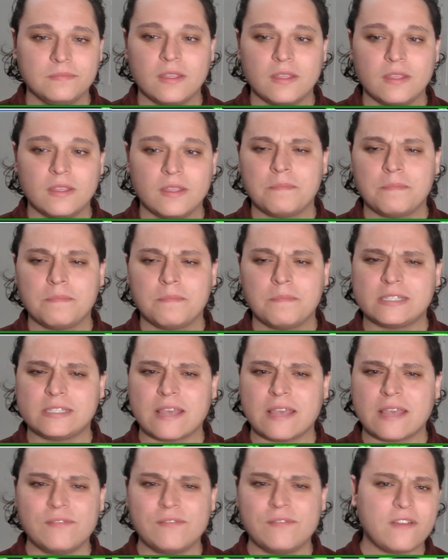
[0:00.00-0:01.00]
About
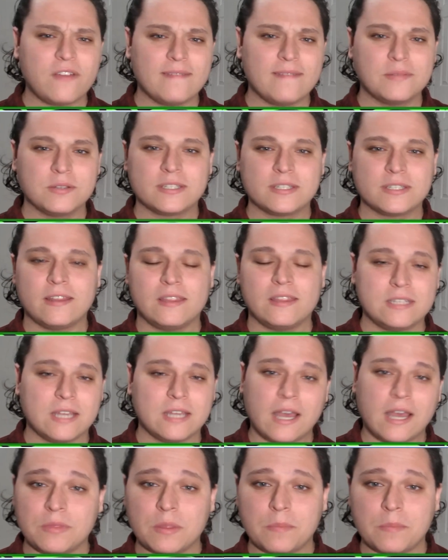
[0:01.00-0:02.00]
75% of the
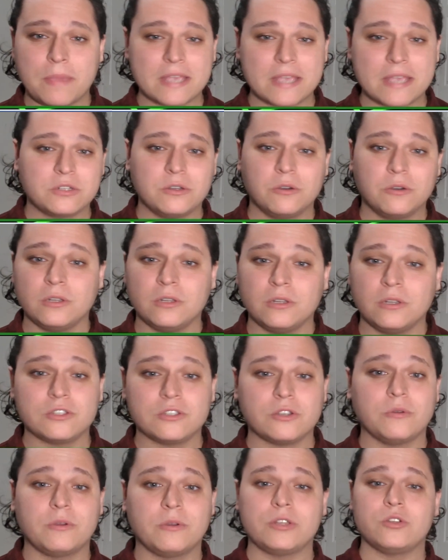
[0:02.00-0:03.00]
time, the best goalie is
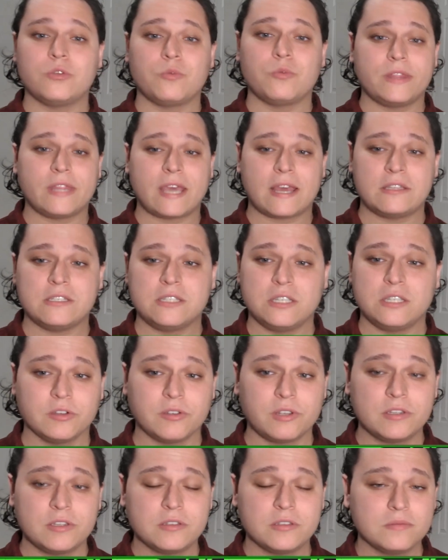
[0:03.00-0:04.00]
going to win that
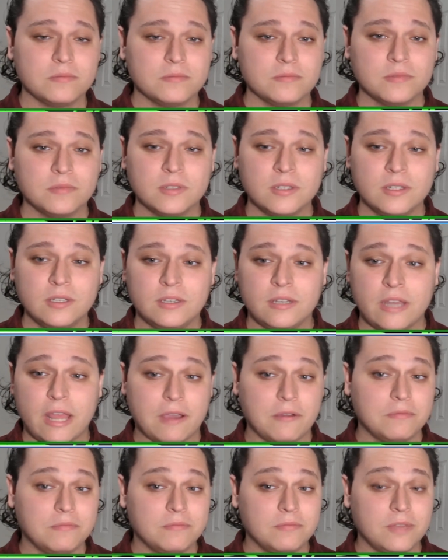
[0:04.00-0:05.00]
series. Now,
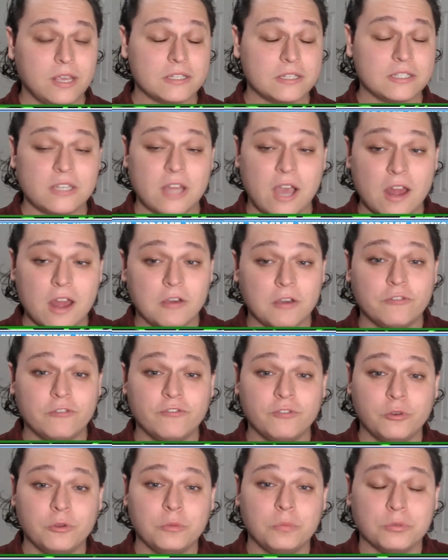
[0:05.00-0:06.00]
it's not a
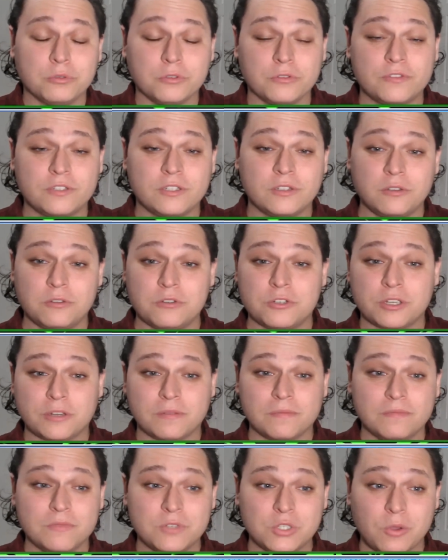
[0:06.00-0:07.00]
foolproof solution,
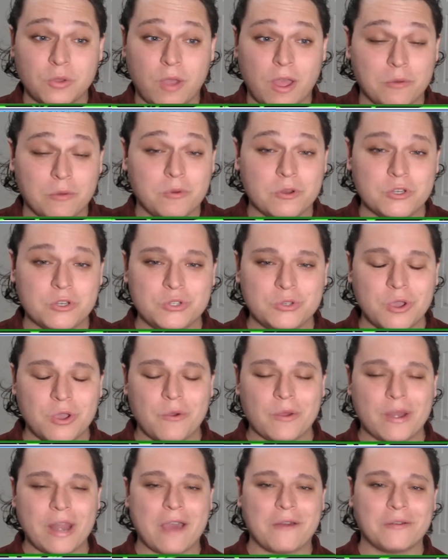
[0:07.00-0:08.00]
so I don't want you
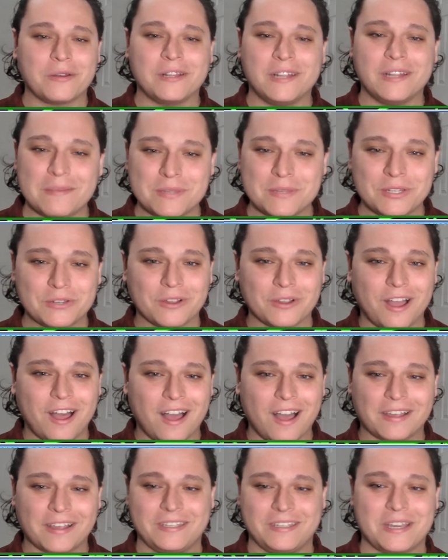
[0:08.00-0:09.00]
going out and claiming you're a
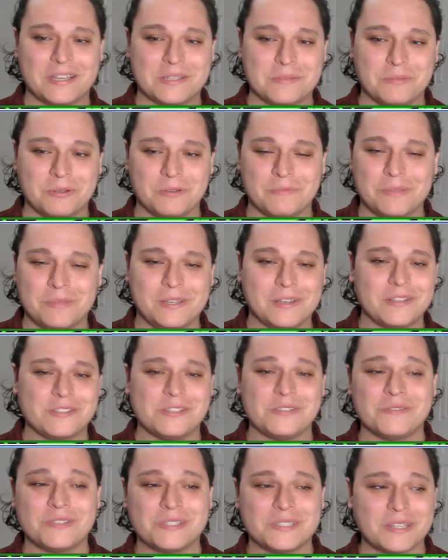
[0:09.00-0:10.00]
hockey expert because you
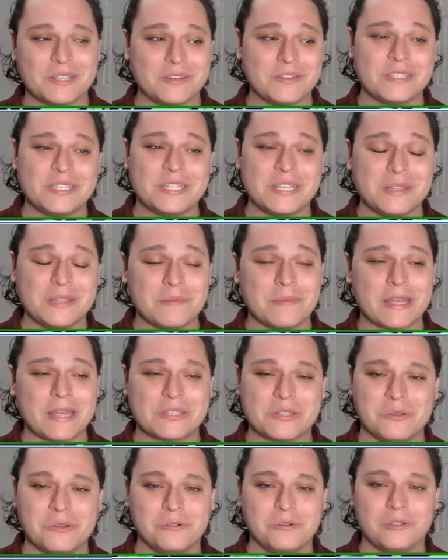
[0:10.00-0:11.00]
can see the best
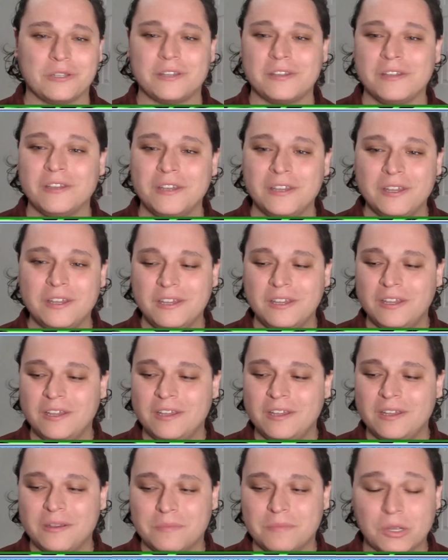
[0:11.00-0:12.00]
goalie.
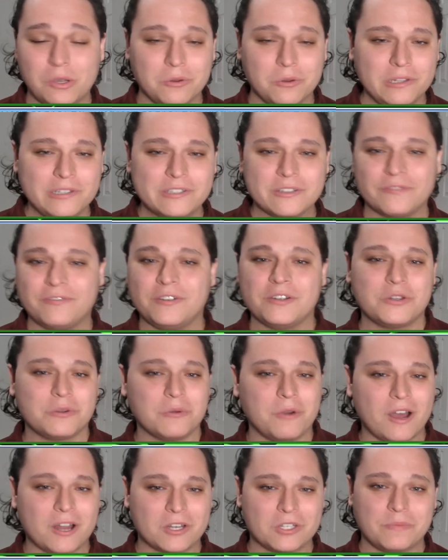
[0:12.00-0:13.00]
But goalies are fun to
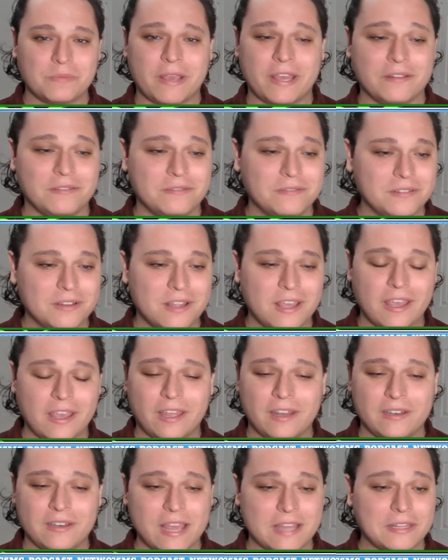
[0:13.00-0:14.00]
watch, man.
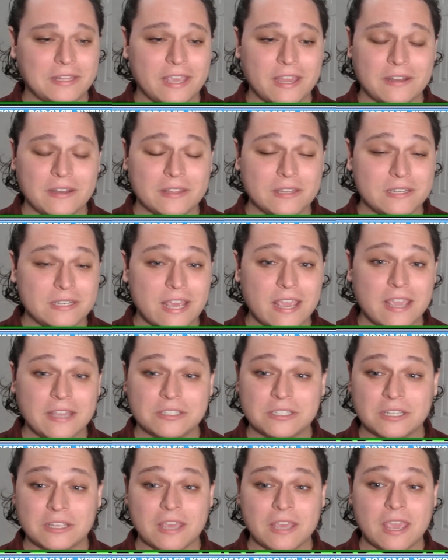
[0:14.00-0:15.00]
And at the end of the day, it's a game